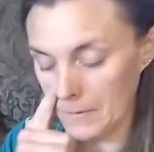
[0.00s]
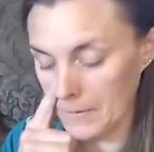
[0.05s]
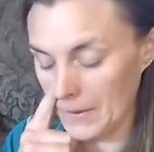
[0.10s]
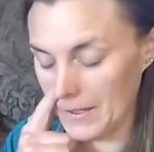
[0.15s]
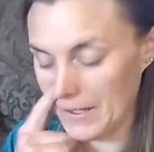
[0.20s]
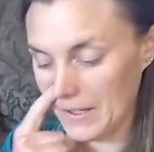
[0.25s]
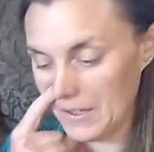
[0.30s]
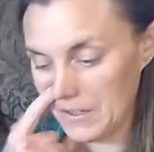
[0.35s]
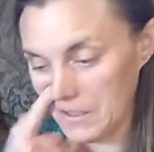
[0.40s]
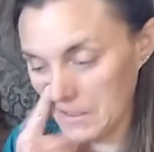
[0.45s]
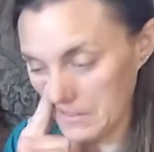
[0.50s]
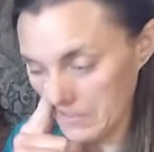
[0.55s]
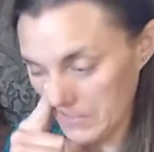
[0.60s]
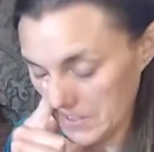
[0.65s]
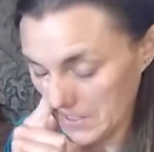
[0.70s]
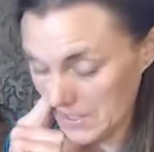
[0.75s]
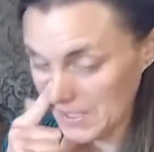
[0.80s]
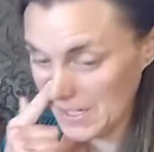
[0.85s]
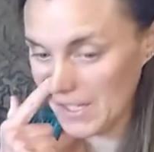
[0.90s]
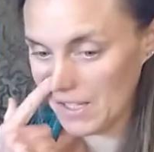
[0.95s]
Like, if the
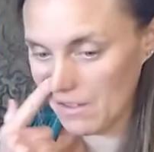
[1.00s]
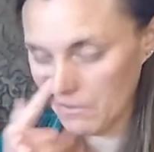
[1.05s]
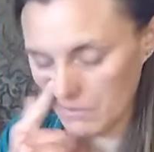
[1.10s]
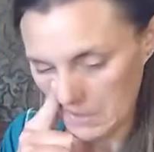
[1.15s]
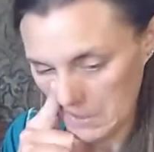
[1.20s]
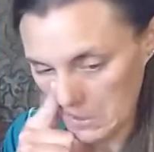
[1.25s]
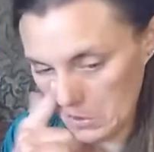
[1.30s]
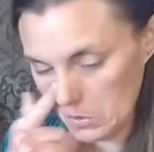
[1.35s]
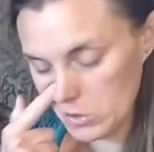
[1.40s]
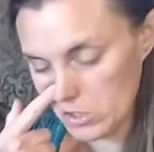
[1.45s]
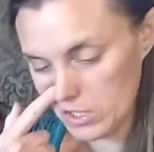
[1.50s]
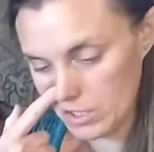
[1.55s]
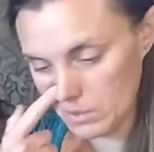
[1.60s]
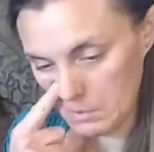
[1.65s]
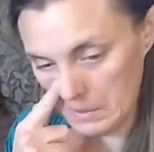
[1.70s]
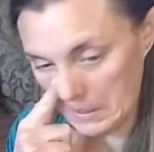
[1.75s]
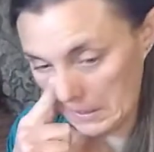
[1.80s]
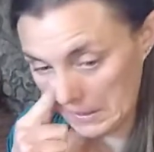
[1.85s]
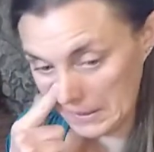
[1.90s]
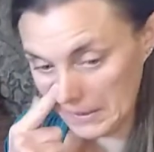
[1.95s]
snake even knows she's
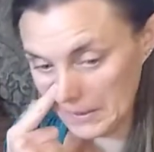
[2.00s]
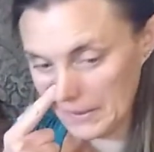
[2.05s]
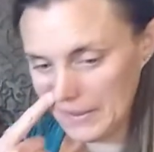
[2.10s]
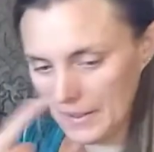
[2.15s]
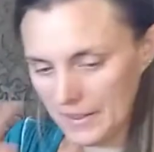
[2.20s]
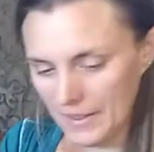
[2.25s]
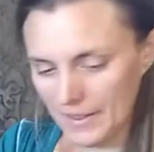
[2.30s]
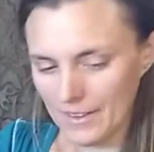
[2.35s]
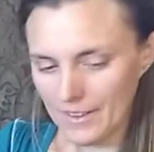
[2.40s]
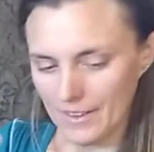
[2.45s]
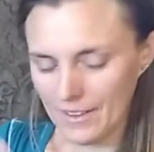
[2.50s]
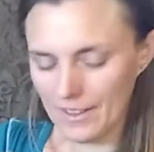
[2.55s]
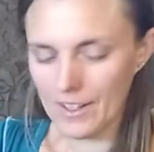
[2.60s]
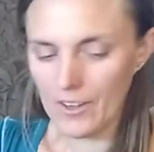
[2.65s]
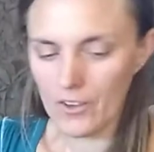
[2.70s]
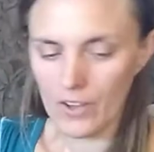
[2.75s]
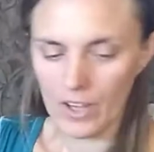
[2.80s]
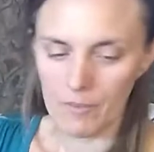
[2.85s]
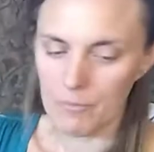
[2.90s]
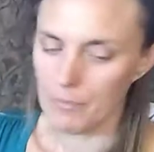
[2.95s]
pregnant.
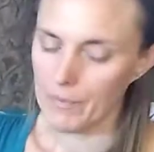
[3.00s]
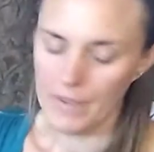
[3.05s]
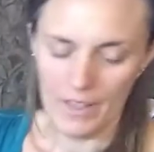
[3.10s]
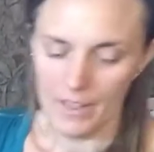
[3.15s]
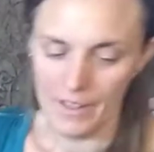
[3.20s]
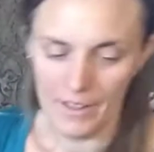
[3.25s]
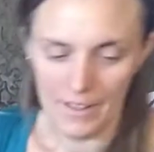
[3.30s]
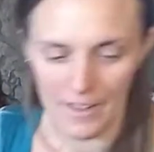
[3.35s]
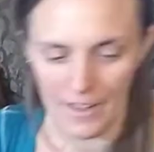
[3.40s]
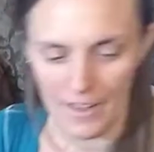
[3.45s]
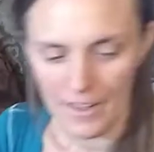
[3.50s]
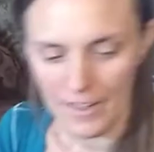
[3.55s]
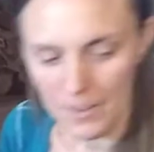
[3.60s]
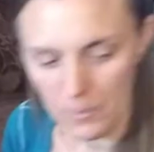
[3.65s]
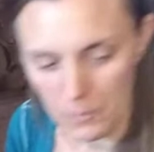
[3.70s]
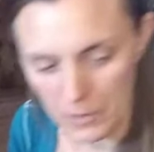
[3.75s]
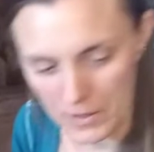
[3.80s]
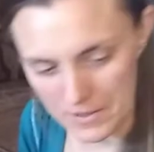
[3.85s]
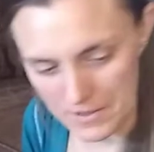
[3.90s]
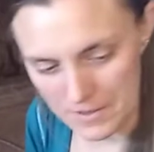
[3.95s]
Okay.
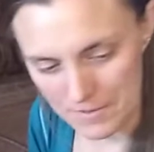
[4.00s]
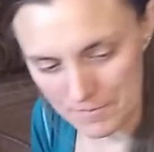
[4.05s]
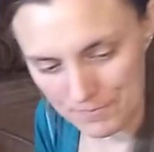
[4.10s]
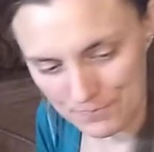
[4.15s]
Anyways.